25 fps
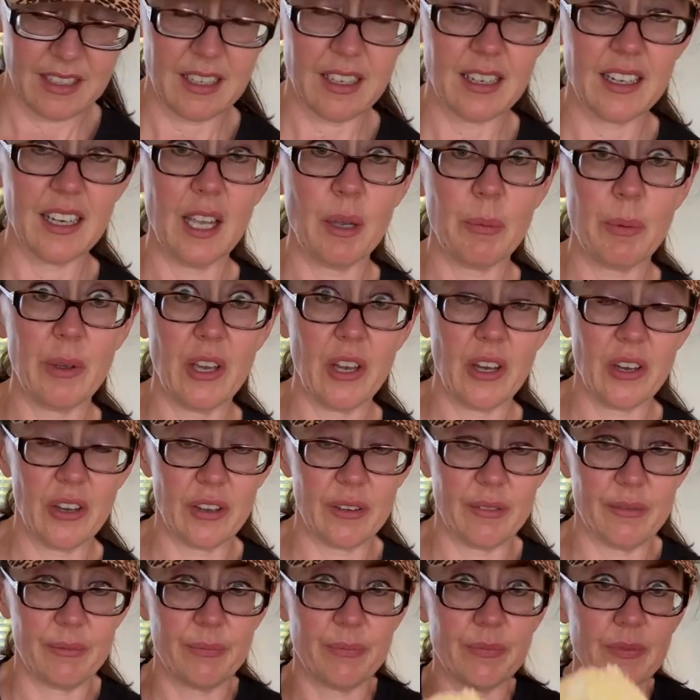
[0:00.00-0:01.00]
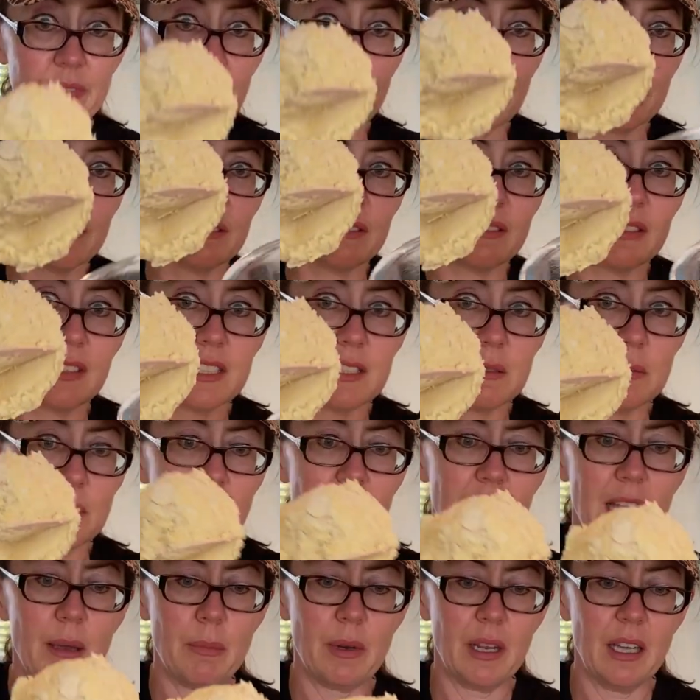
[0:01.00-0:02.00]
And here we go. Look, there's a bit
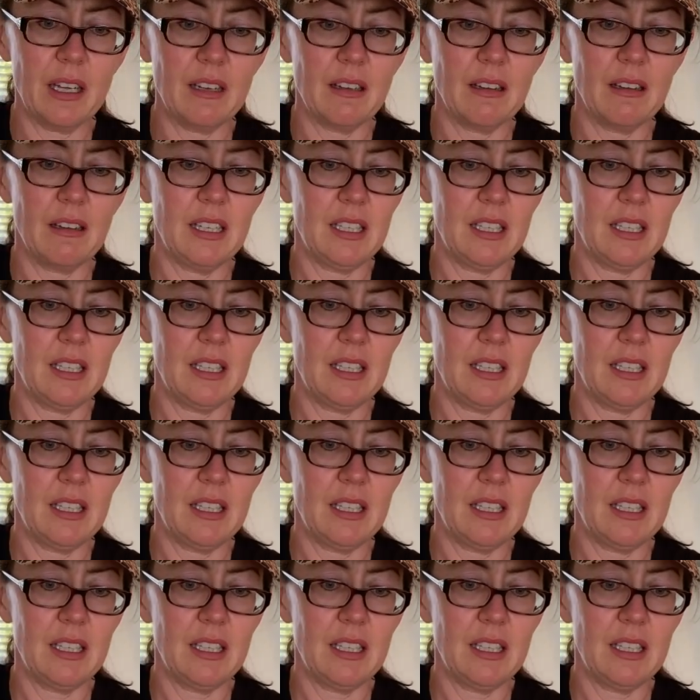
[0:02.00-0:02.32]
of happening.